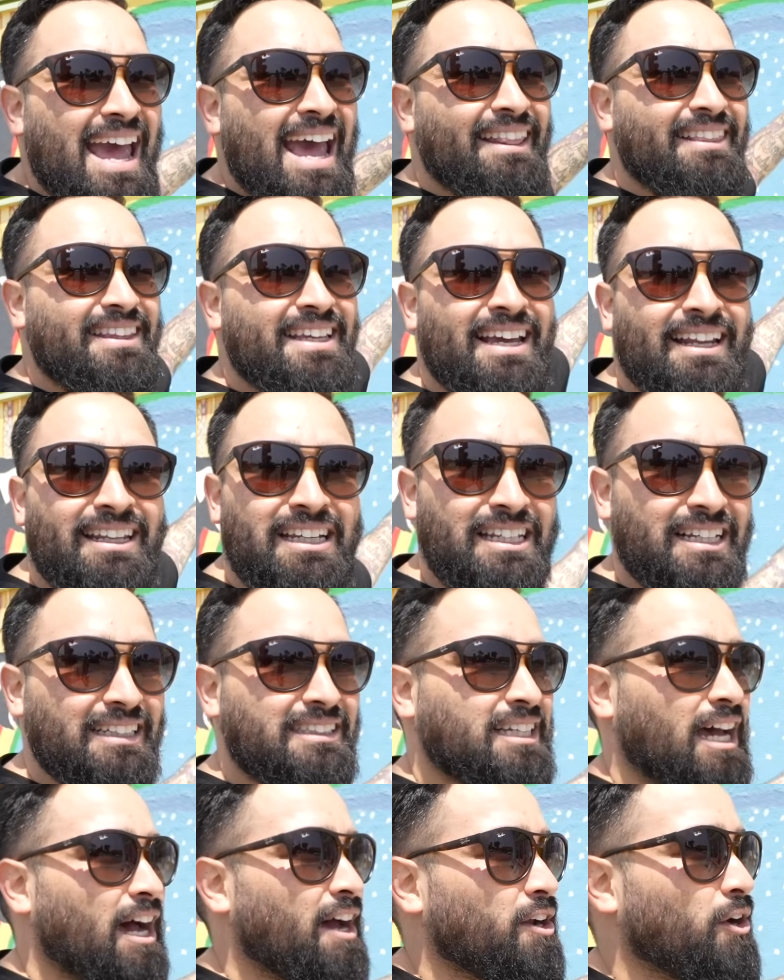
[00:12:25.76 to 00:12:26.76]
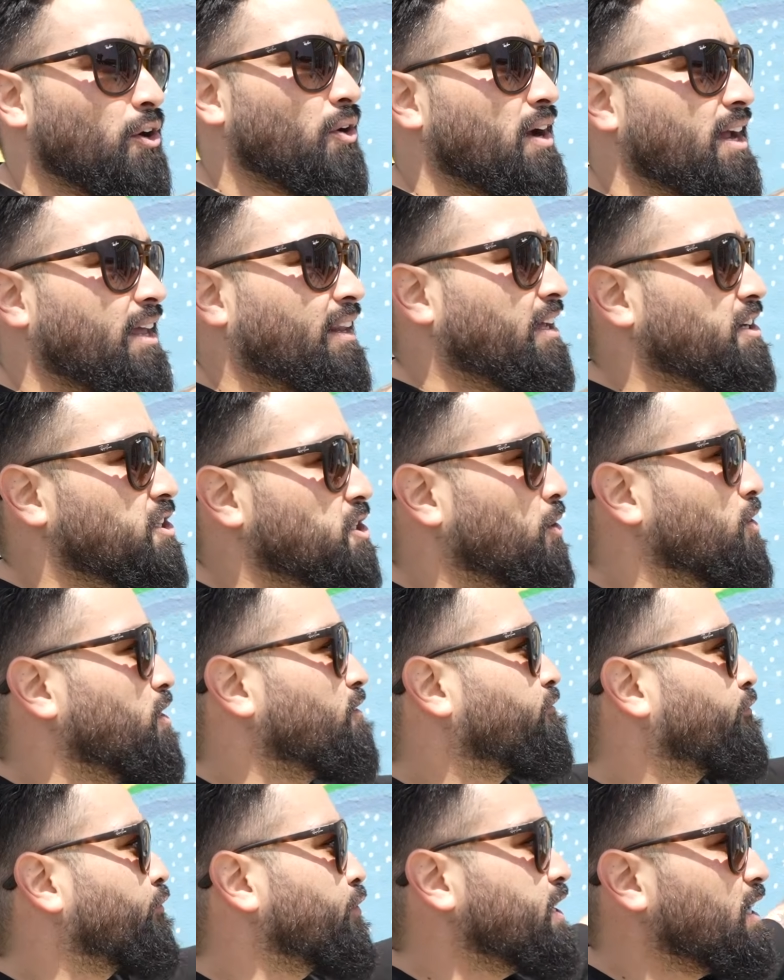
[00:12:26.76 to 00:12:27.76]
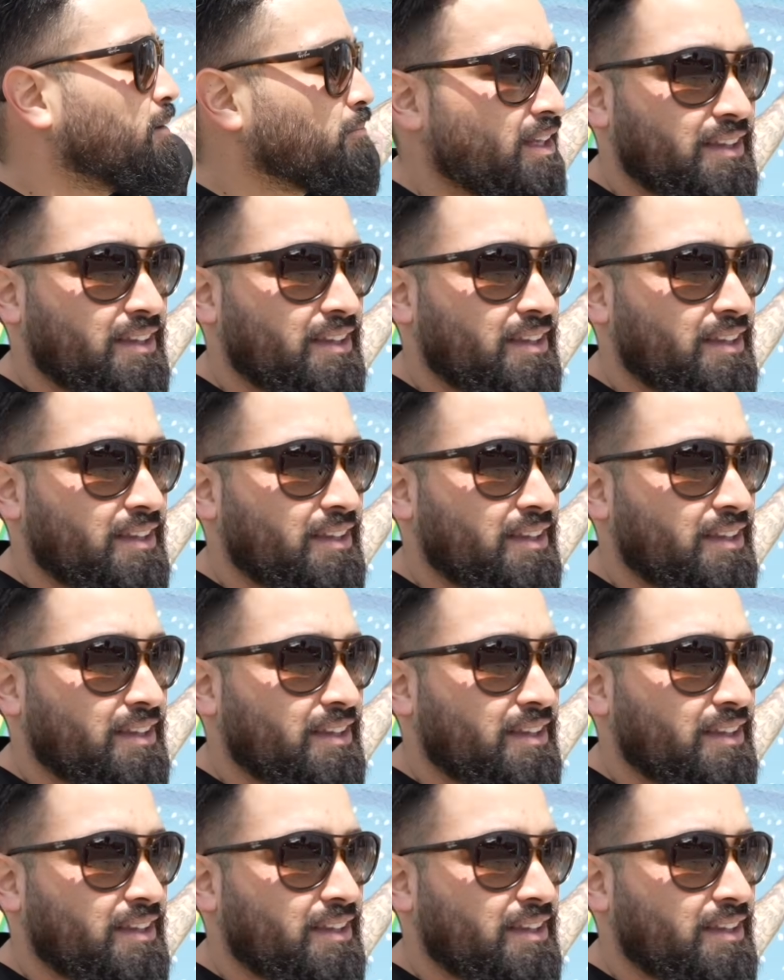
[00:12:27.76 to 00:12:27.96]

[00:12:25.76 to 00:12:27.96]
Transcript: at the end of the tunnel, and they show the freedom